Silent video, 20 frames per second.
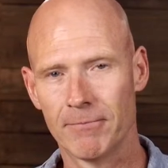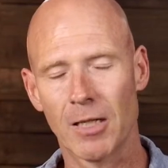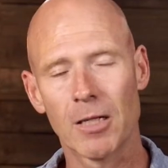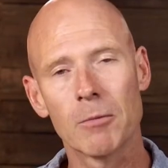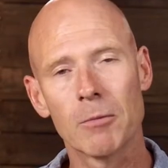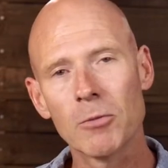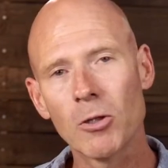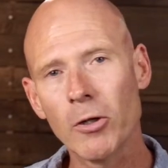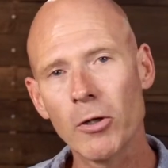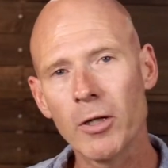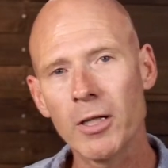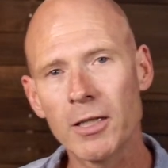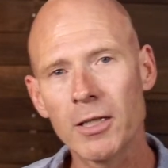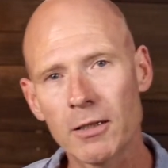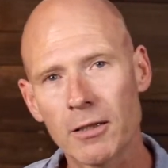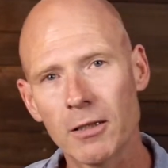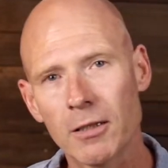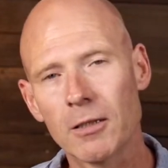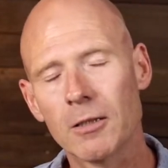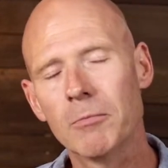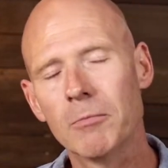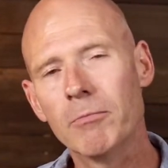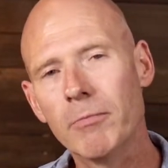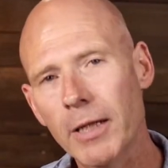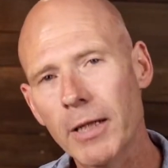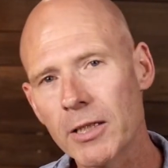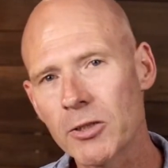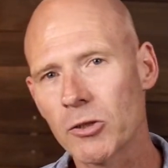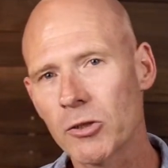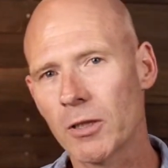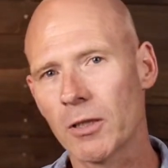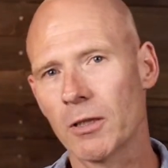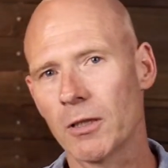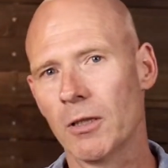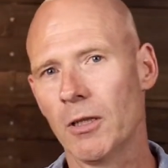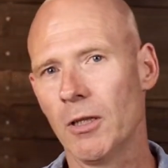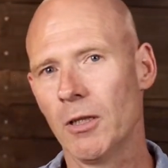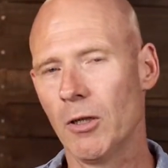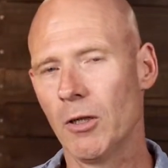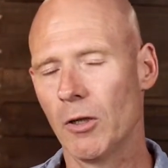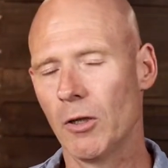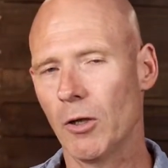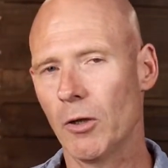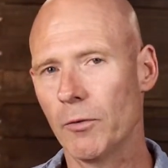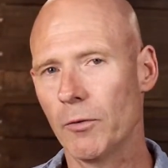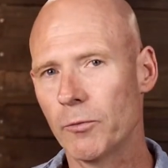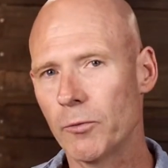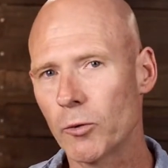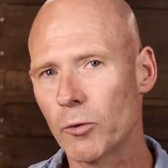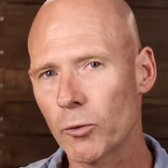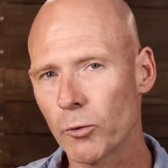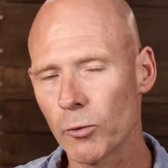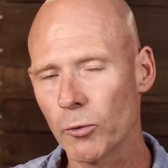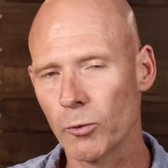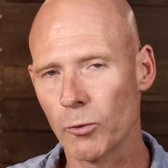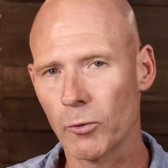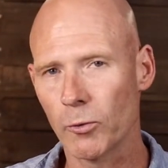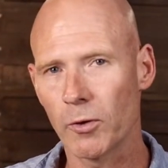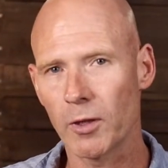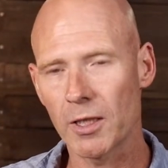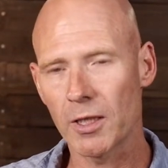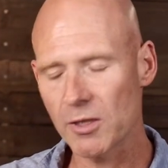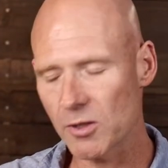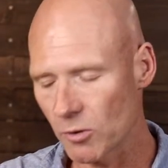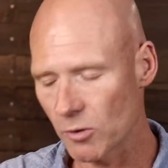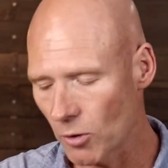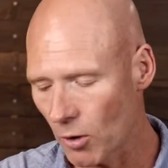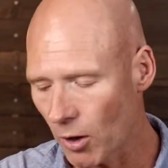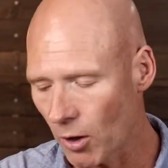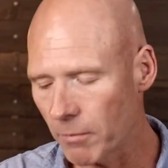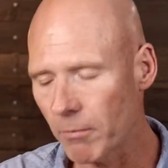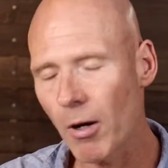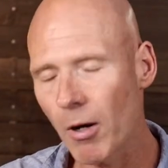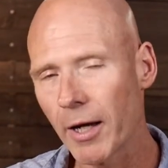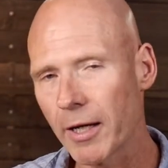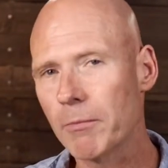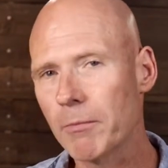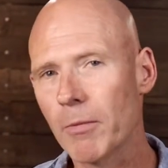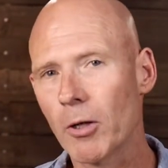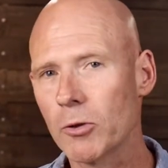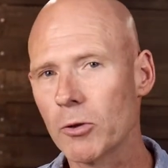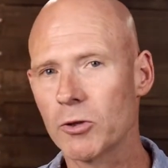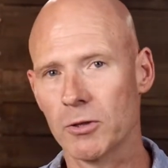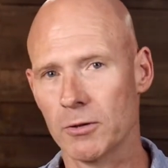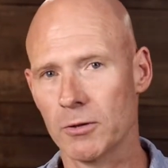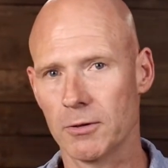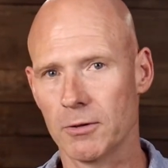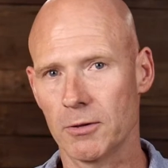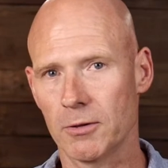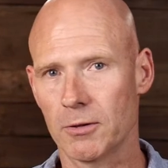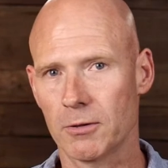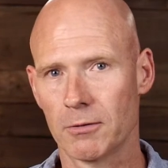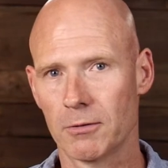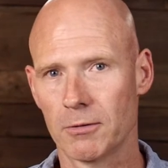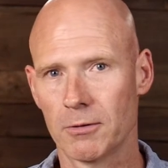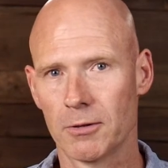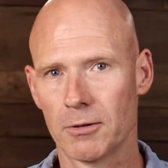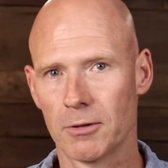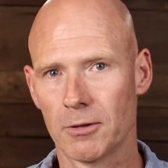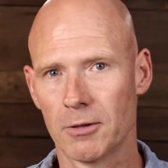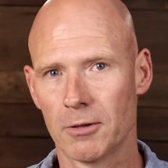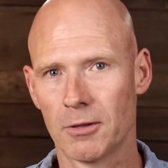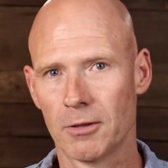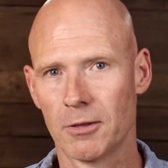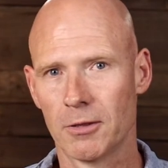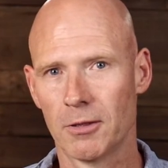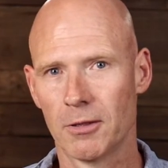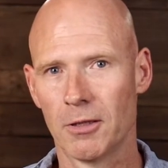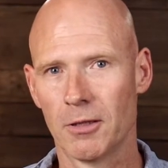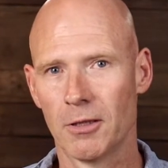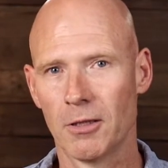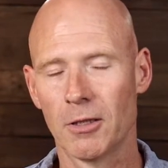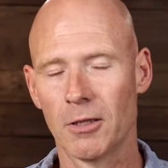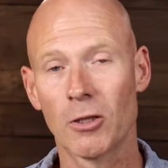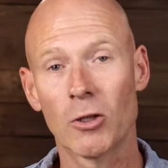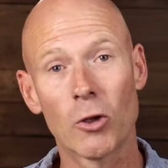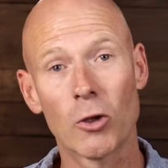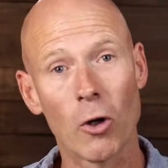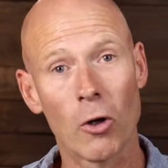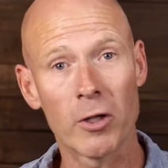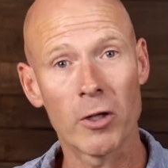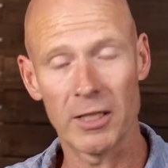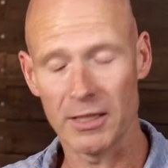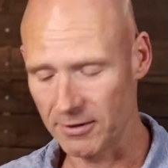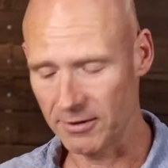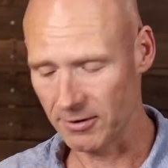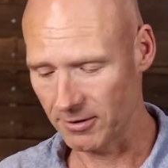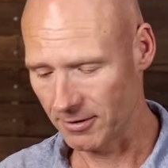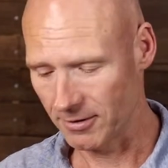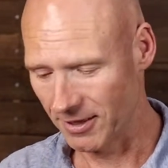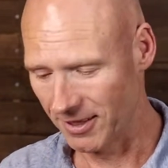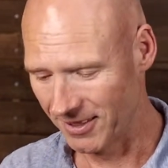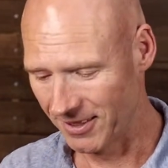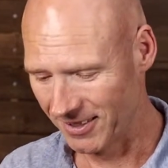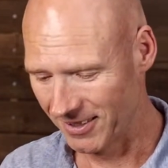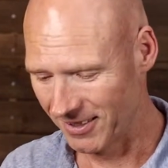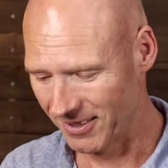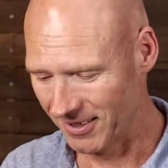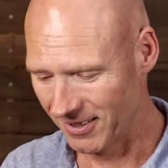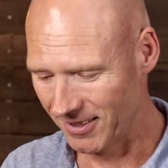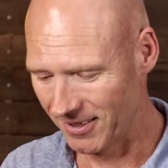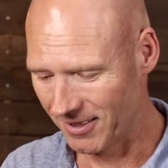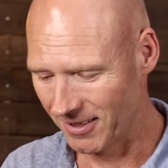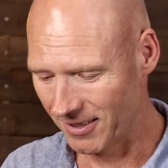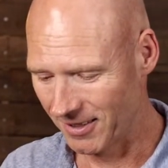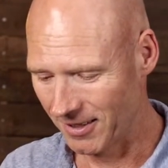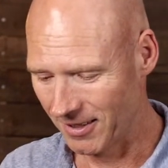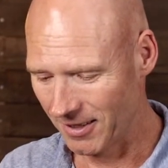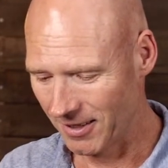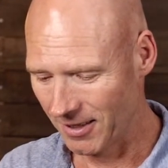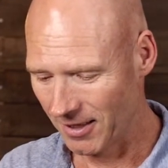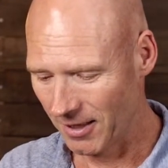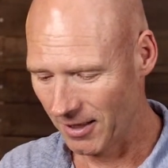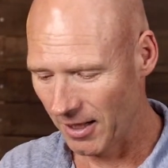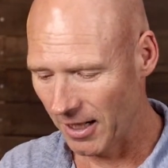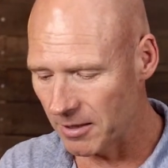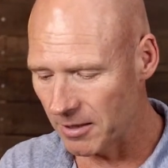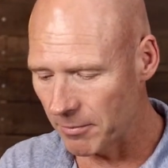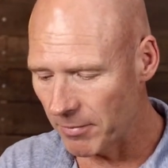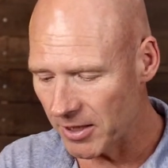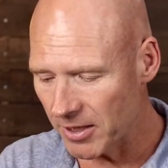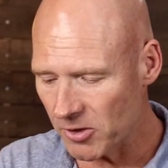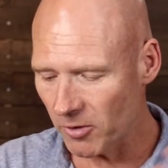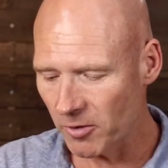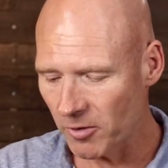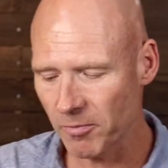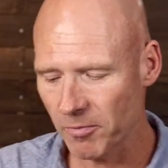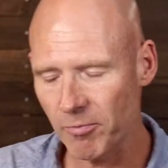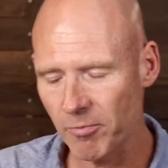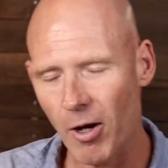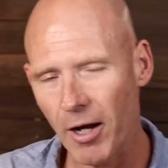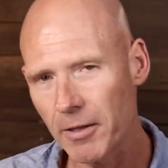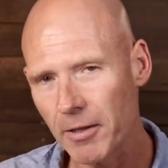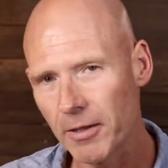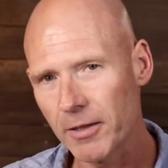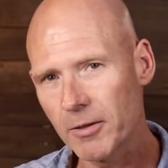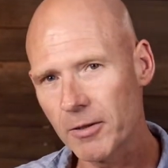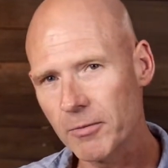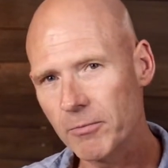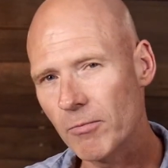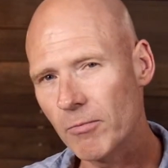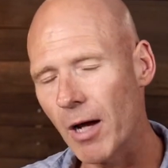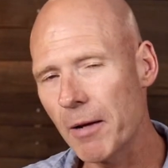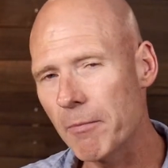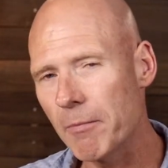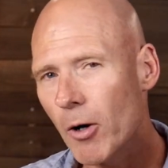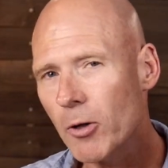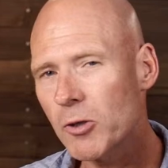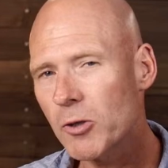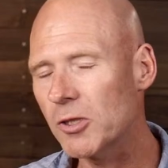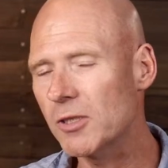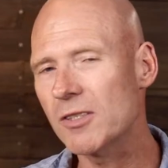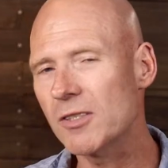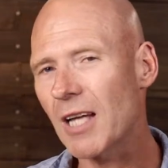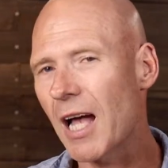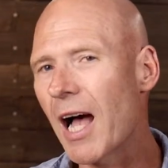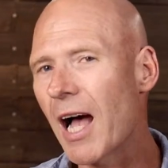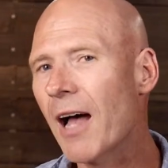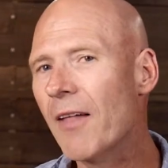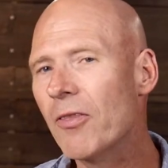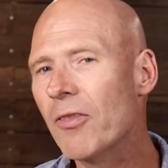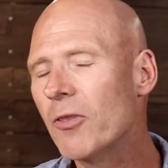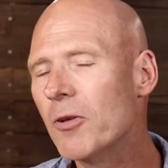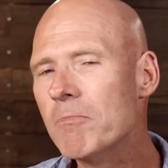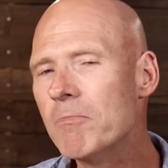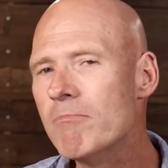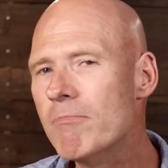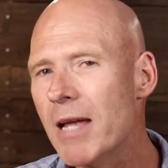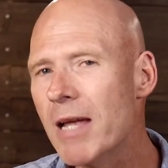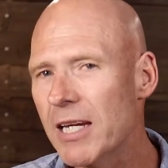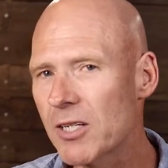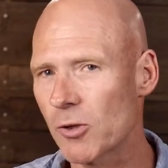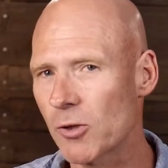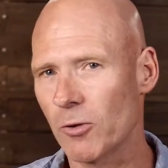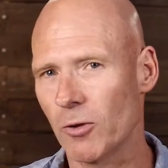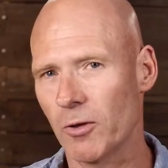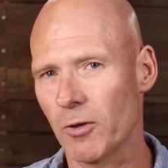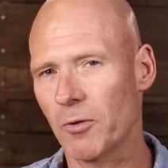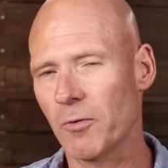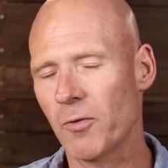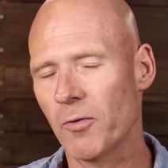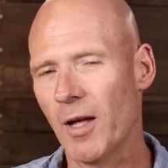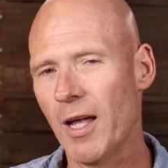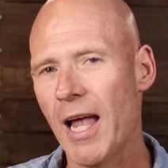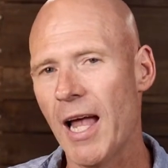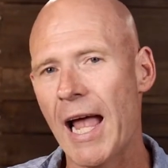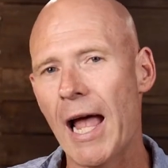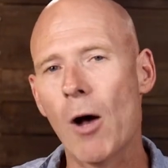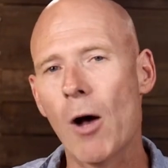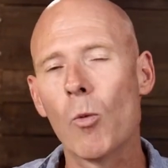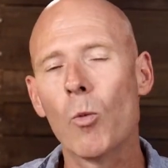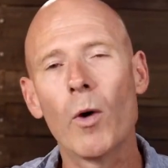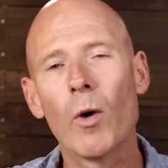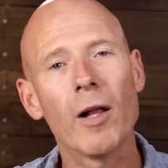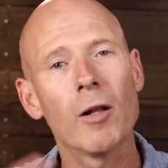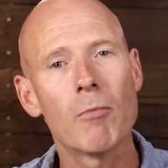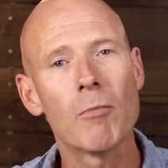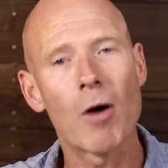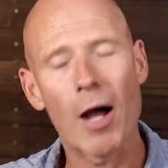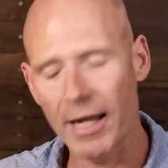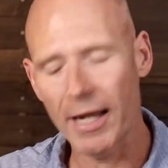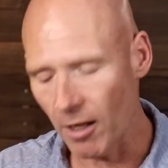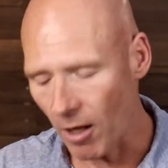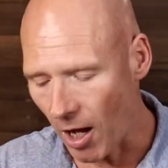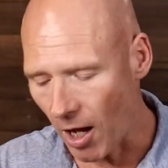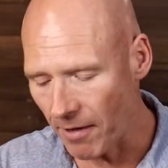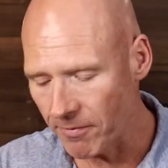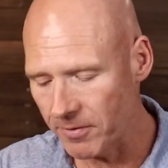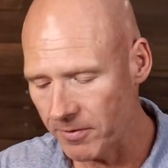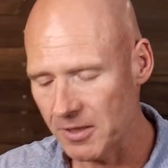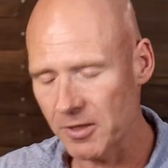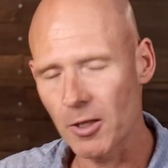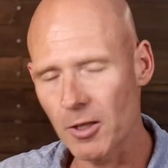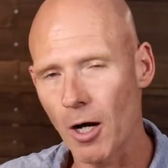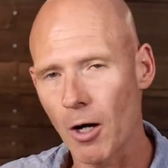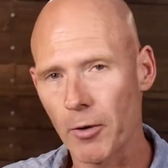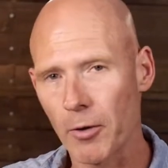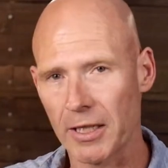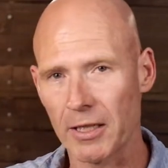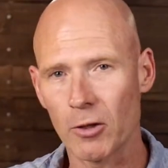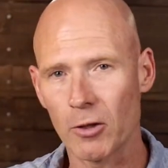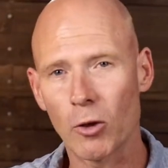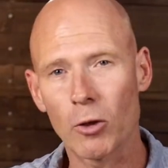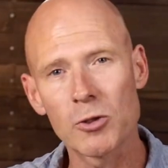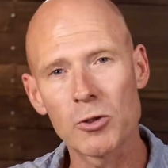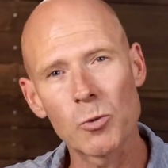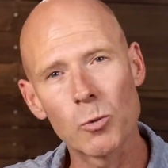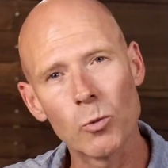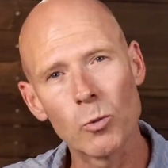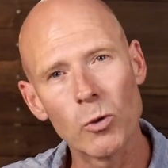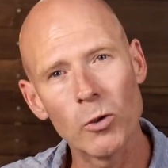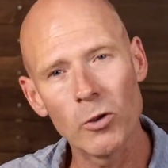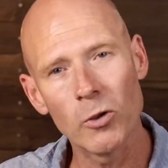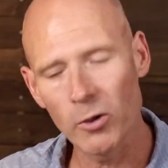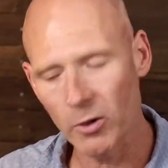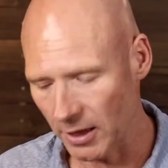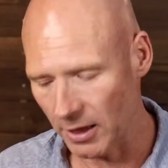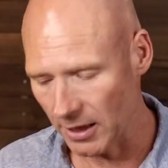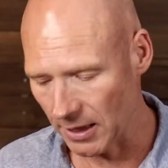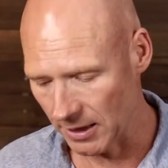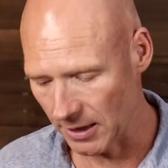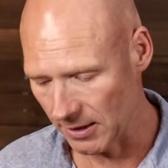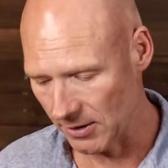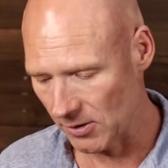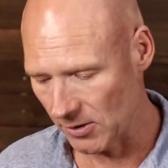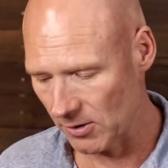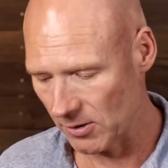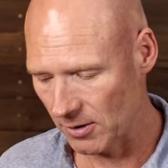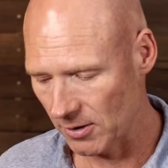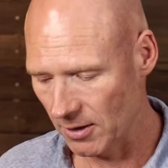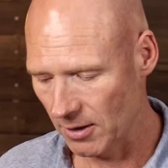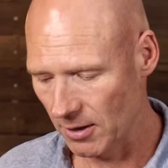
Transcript: And I'm learning that the measure of truth is not my emotions. God is. And the measure of my emotions aren't the measure of how well my life is going. God's word is.